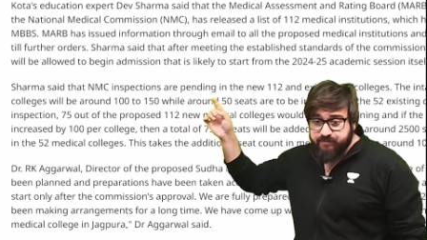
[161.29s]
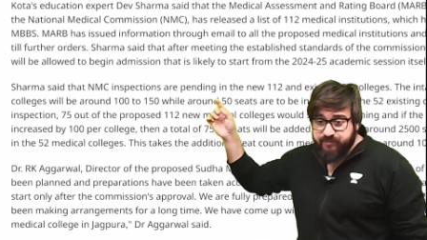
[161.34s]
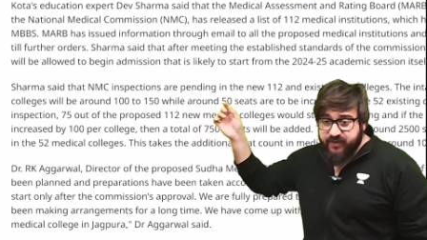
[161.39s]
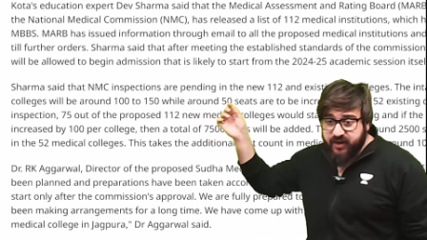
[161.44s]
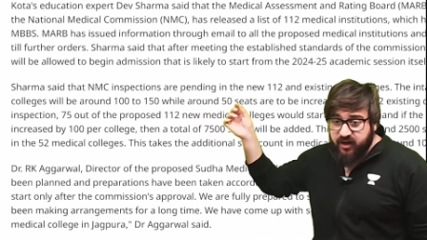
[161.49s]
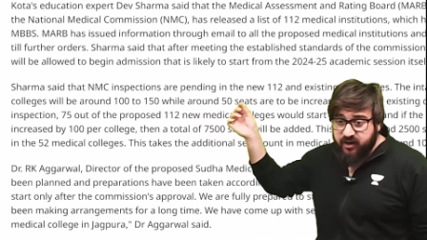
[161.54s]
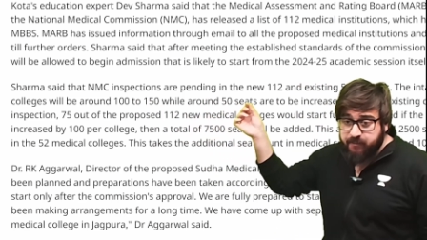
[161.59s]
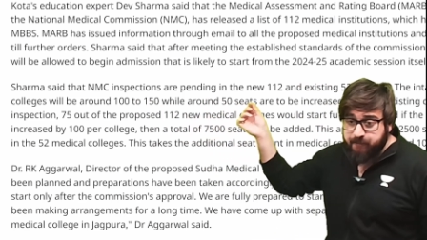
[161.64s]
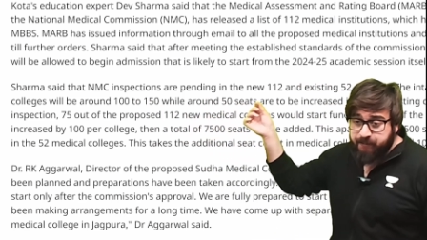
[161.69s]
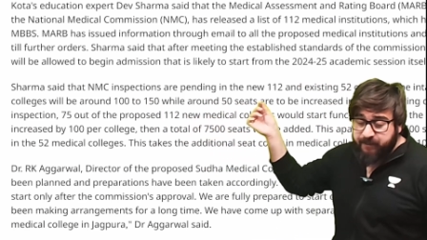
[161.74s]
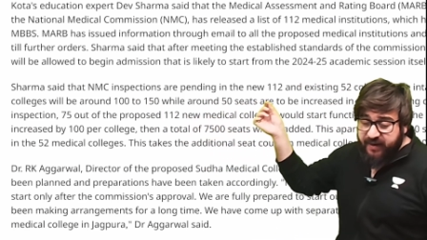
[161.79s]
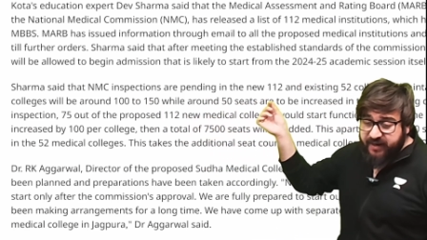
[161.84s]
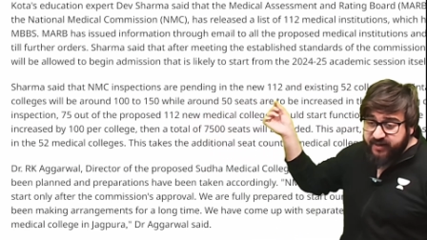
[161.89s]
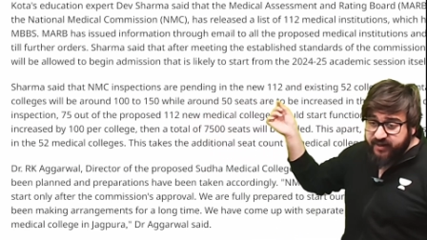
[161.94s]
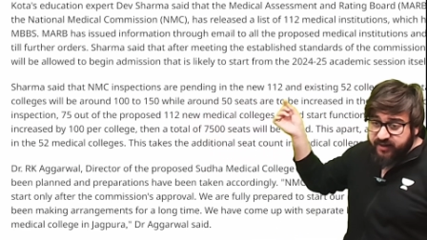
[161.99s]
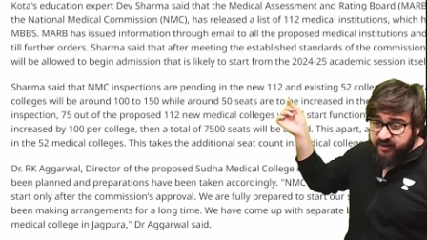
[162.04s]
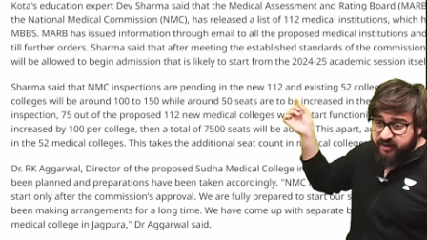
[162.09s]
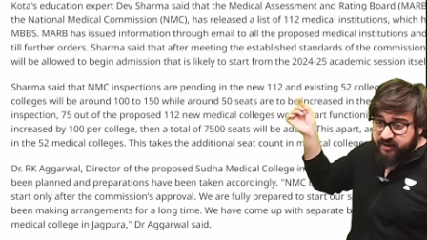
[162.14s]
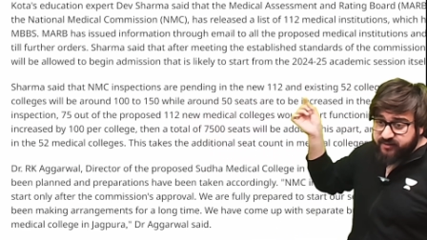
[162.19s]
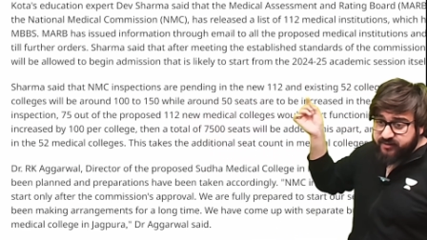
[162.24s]
are
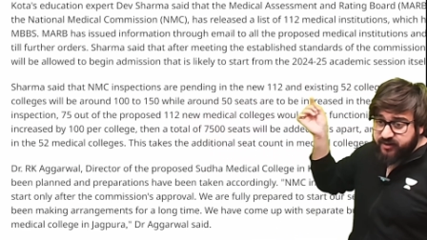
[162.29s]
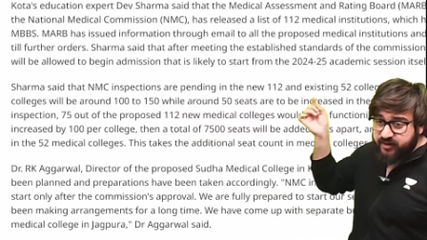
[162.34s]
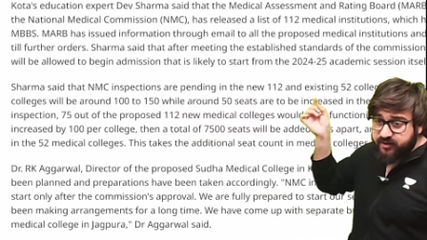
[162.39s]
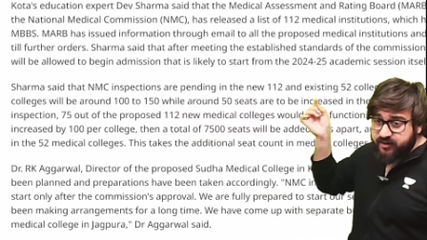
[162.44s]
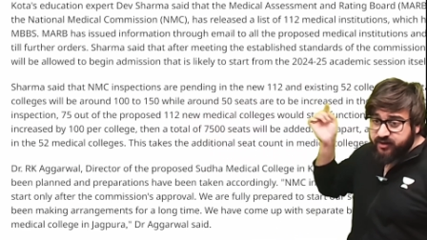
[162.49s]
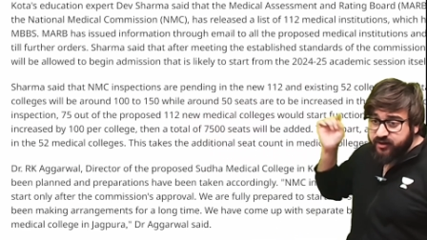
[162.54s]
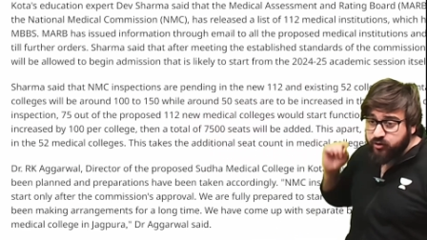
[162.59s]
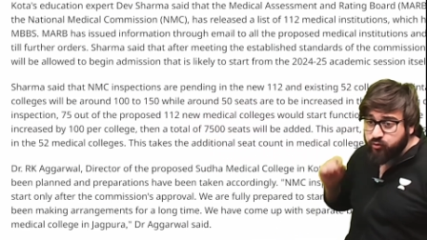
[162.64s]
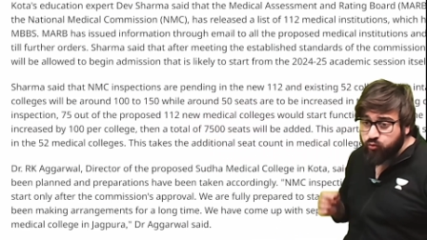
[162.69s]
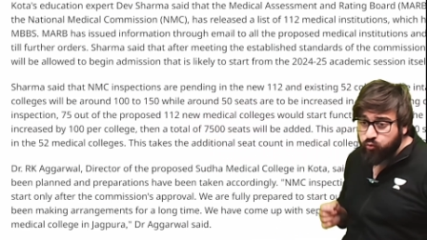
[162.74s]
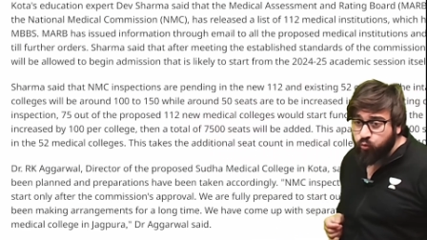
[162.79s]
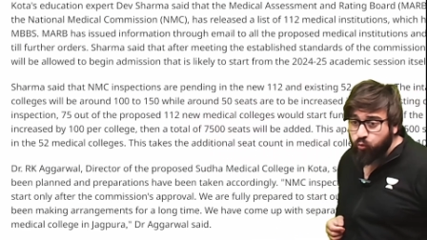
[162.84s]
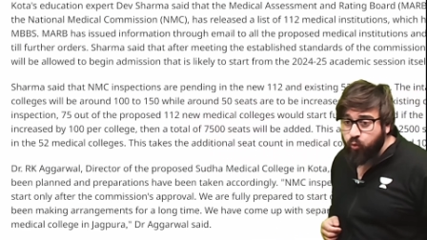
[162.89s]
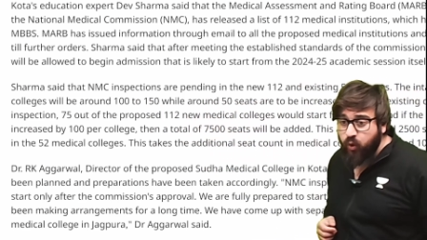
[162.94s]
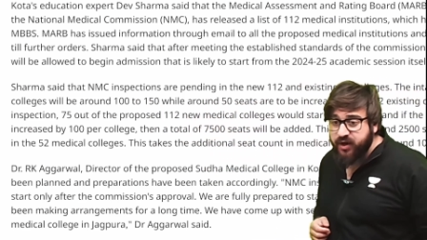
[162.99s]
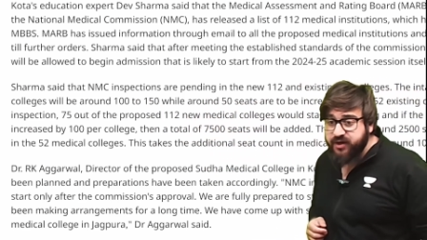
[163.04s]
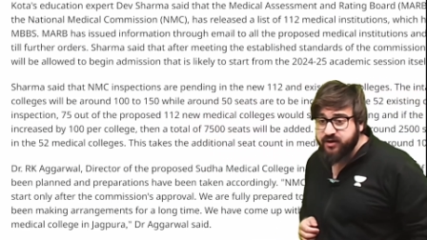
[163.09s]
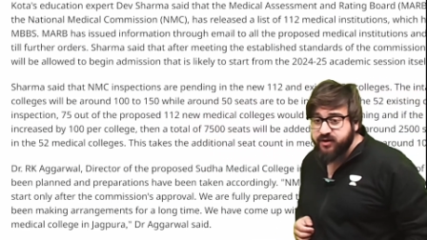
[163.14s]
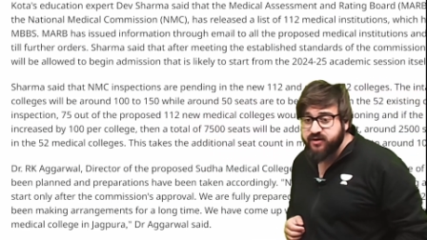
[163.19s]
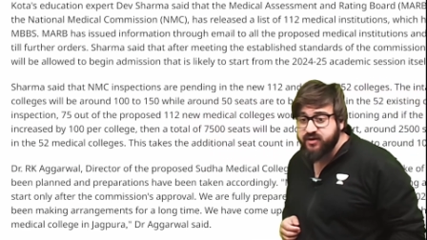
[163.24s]
pending in the new
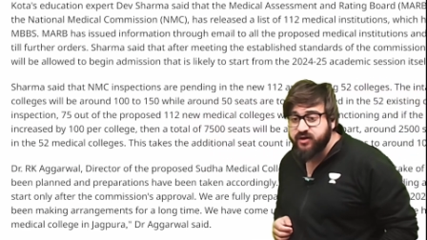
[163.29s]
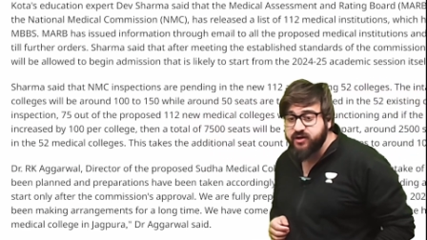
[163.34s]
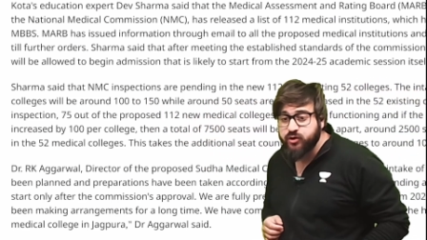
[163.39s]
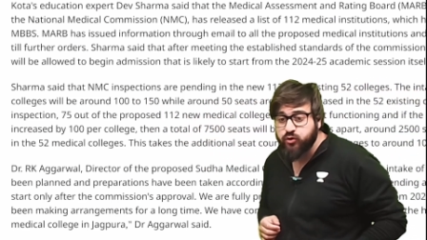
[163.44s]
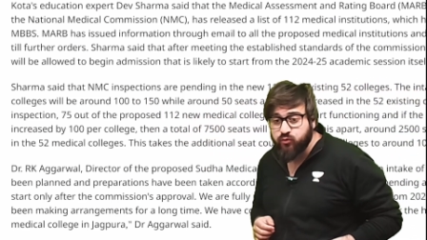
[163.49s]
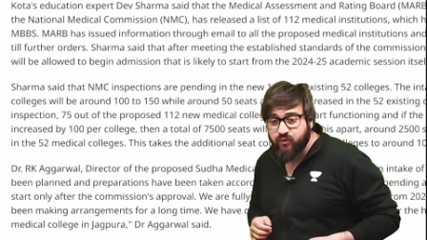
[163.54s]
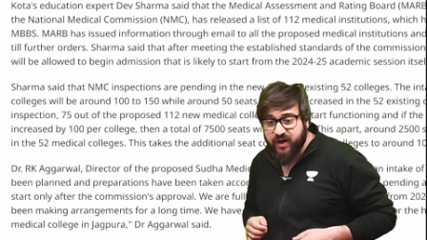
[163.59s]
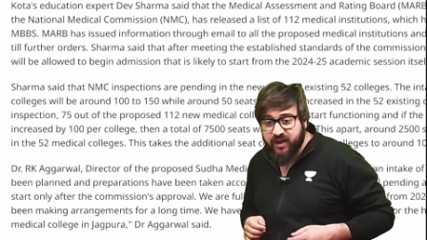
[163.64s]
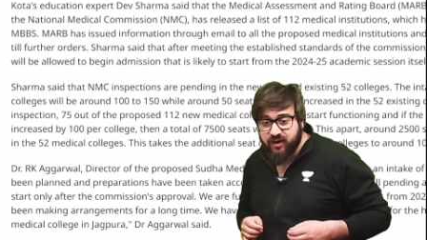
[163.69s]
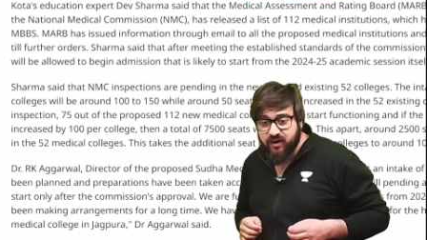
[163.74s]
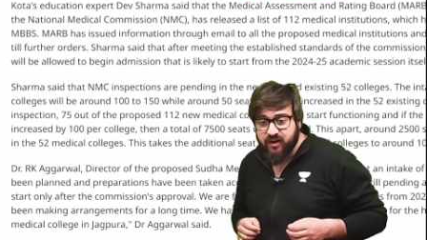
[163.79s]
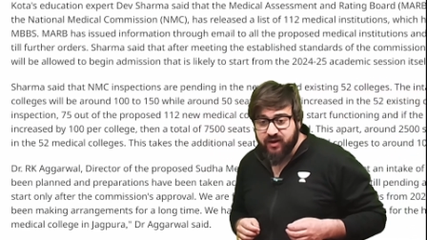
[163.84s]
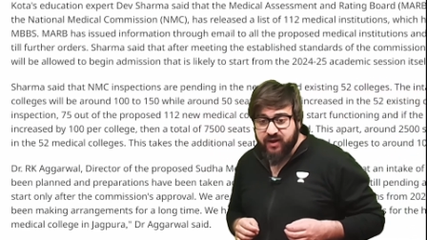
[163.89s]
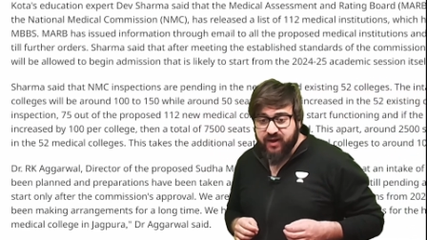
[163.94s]
112